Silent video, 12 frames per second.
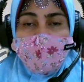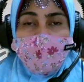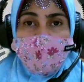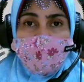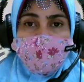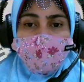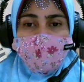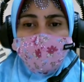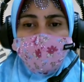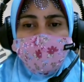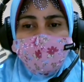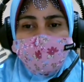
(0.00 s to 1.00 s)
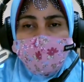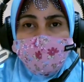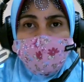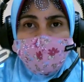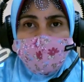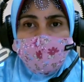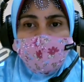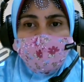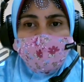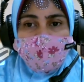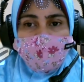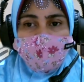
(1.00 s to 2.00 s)
Crime story is usually
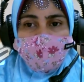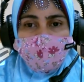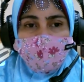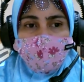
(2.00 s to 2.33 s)
distinguished